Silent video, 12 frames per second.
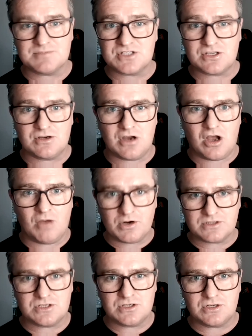So I
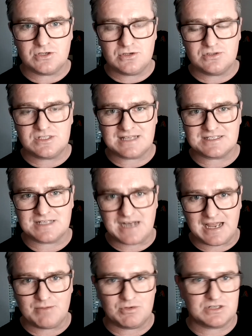wanted to use that today.
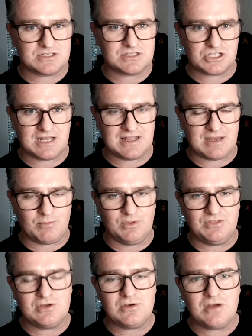I wanted to share that
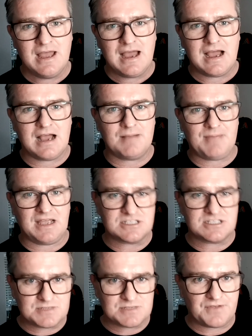with you. And
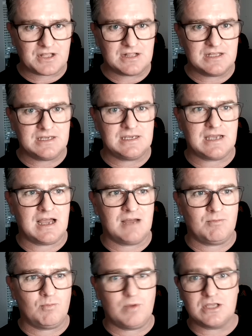specifically,
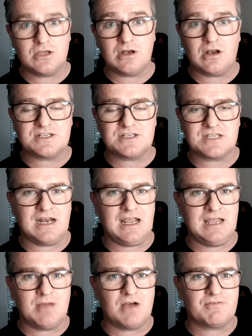we're utilizing an
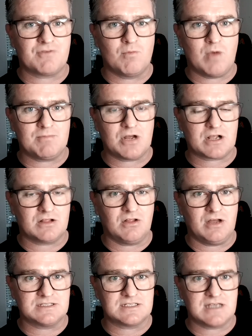email from one of my
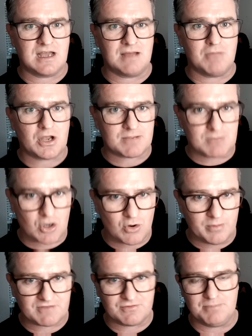clients, Mike
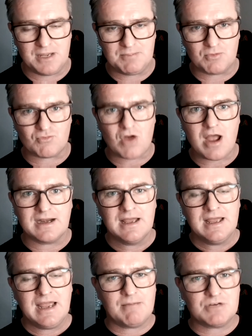McCormick from PeopleWrite,
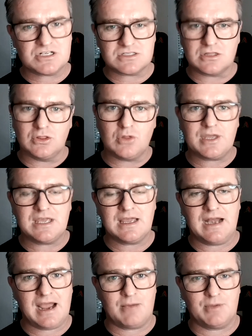and we're just looking
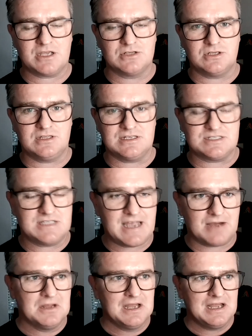at how we can do this.
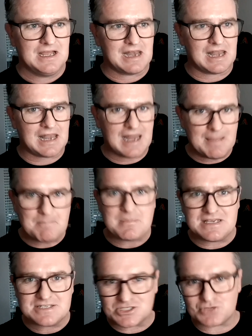Now, let
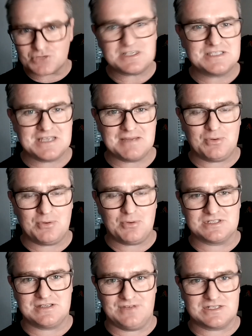me stress the
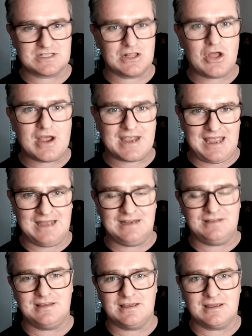importance of this, like
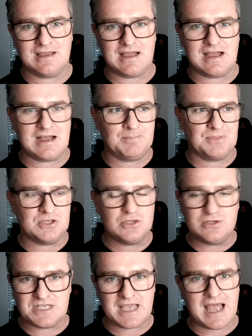anything
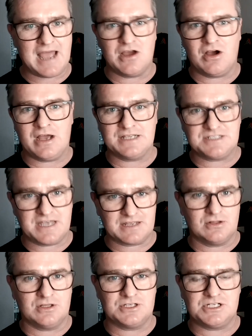using AI
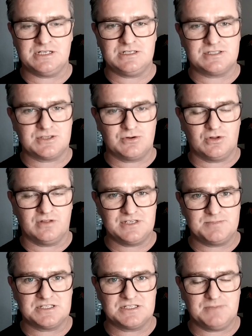technologies and all of
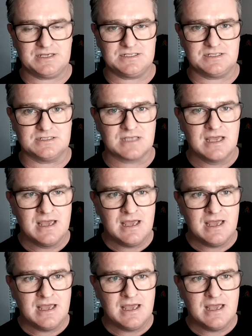these bits and pieces.